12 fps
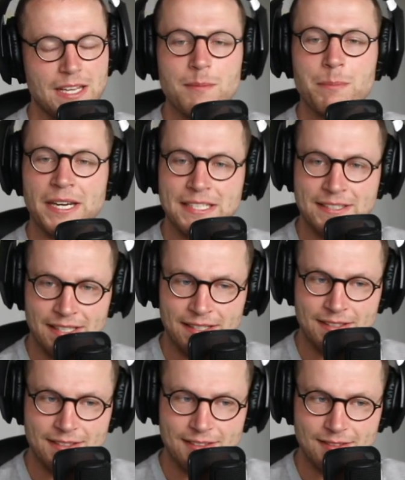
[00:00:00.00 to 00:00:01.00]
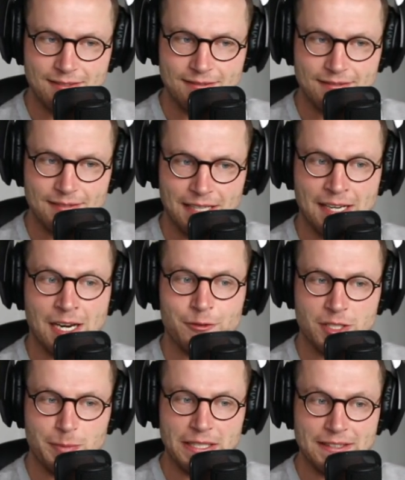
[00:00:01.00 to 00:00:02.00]
But he did, and I
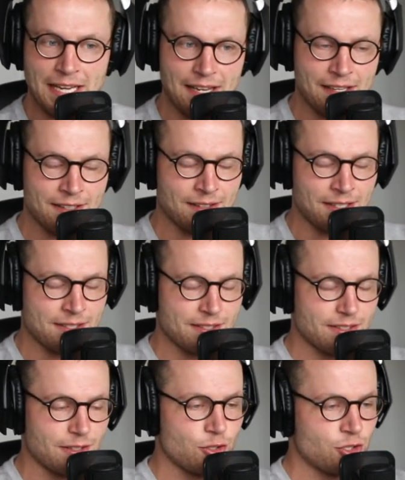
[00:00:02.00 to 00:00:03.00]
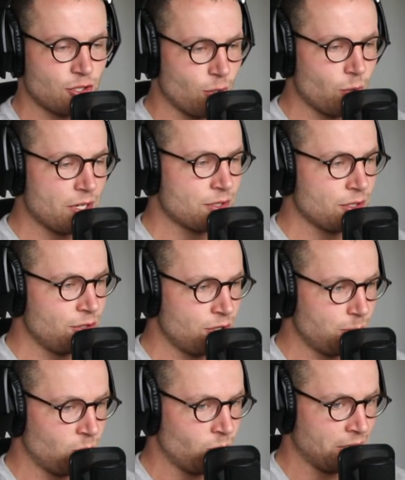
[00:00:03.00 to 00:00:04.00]
respect the hell out of this, show his
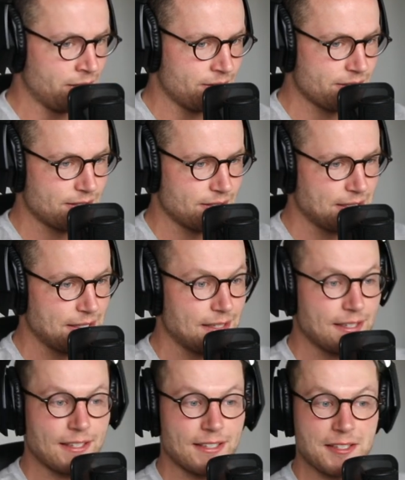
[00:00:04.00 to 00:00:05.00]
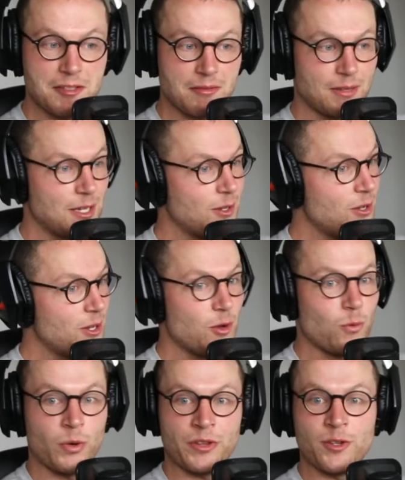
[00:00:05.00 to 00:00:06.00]
YouTube audience
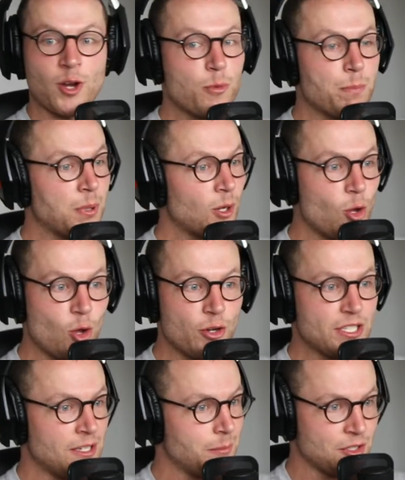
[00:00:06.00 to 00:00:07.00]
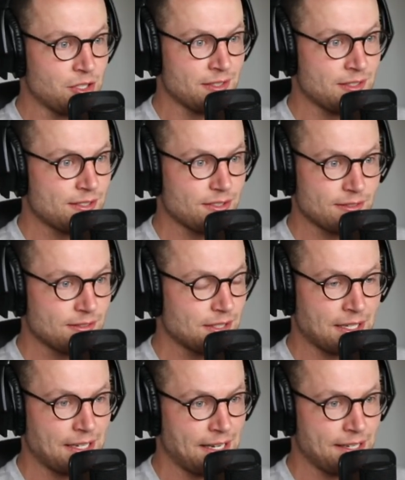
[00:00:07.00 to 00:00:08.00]
with no blurred images,
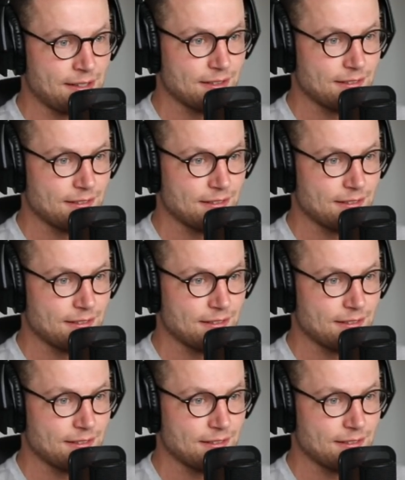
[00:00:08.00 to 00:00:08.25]
okay?